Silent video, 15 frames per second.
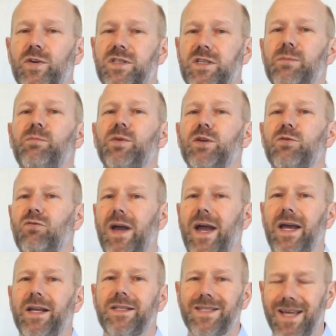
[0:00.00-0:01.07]
simply
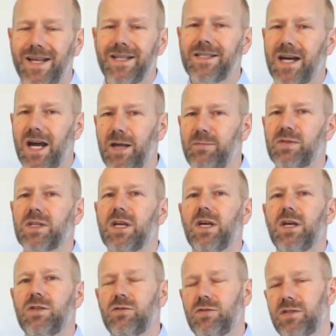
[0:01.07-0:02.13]
ran 10 times
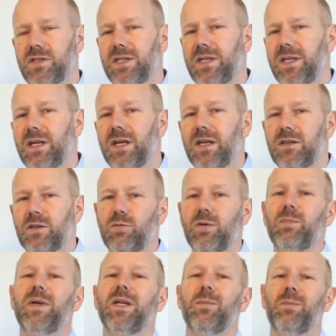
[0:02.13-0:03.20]
to see the
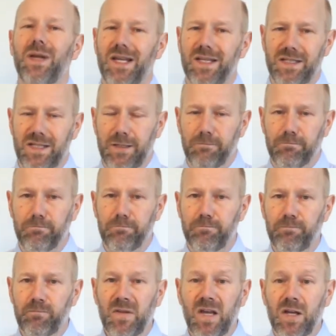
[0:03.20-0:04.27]
repeatability.
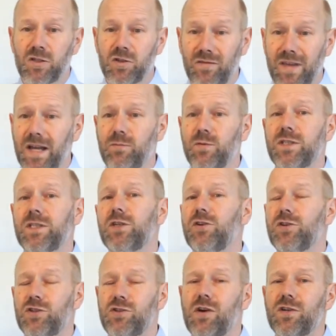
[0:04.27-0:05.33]
So that was the
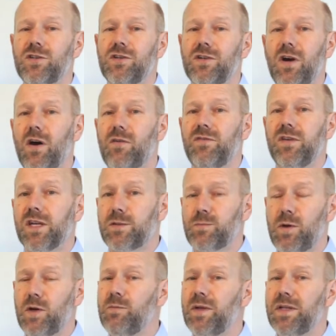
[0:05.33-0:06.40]
construction of the
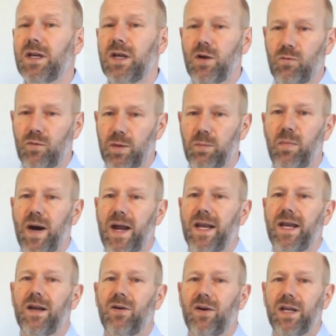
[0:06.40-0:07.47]
experiment with the
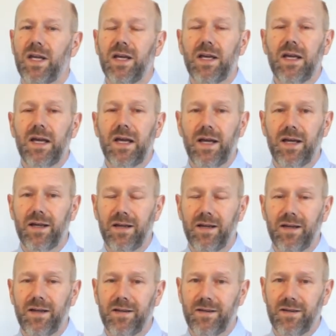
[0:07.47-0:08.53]
binary
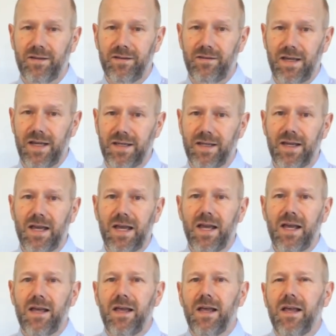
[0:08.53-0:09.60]
thing.
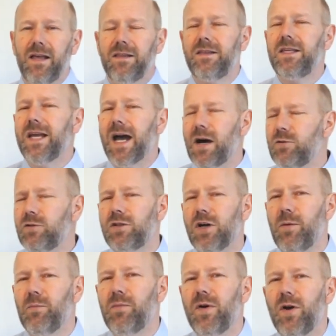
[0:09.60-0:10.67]
The
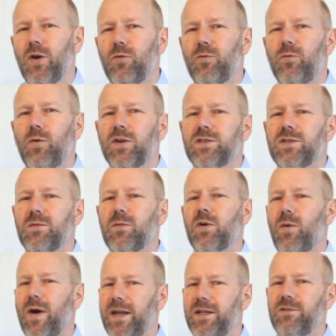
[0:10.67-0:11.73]
outcome was
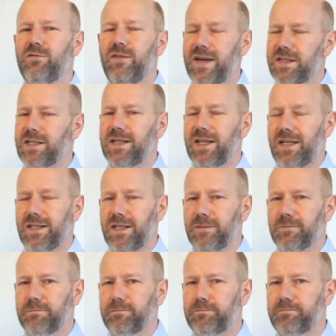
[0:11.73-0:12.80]
quite fascinating.